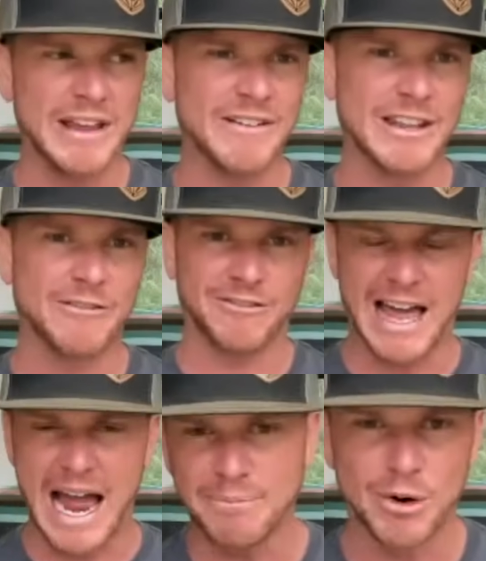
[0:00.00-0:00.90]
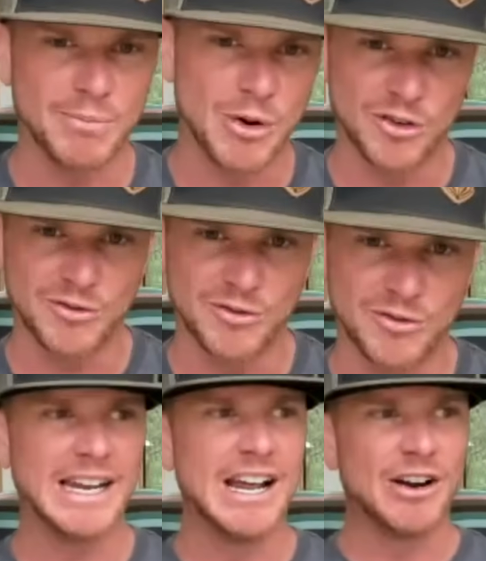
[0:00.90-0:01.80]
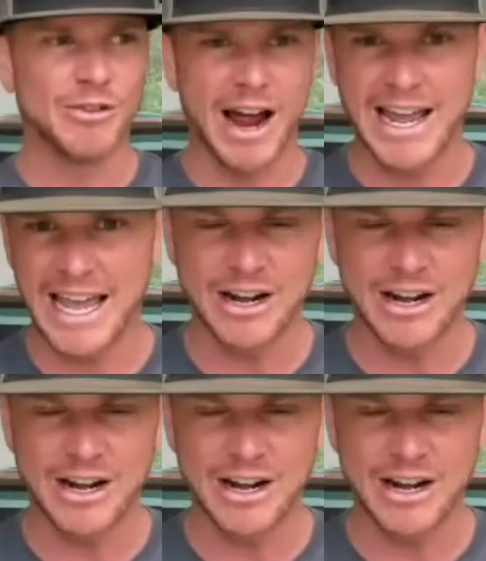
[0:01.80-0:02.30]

even the flapper movement, right?